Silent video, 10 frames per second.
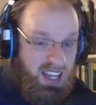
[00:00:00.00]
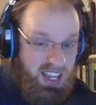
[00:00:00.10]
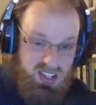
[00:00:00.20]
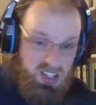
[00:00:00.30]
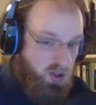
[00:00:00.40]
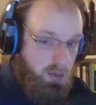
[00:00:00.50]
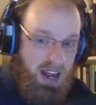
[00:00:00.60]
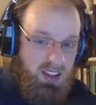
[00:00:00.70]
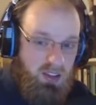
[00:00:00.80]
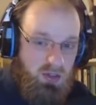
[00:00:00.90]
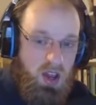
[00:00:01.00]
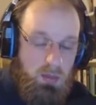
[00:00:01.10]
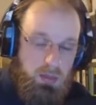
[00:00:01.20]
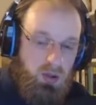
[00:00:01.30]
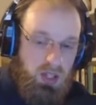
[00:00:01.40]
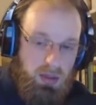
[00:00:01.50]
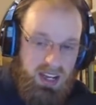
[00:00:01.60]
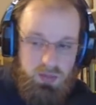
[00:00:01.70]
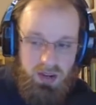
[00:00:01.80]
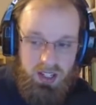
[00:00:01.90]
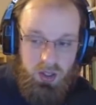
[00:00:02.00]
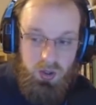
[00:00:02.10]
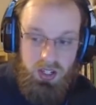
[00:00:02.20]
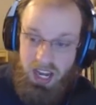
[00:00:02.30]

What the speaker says: is there a path of building pace bin included?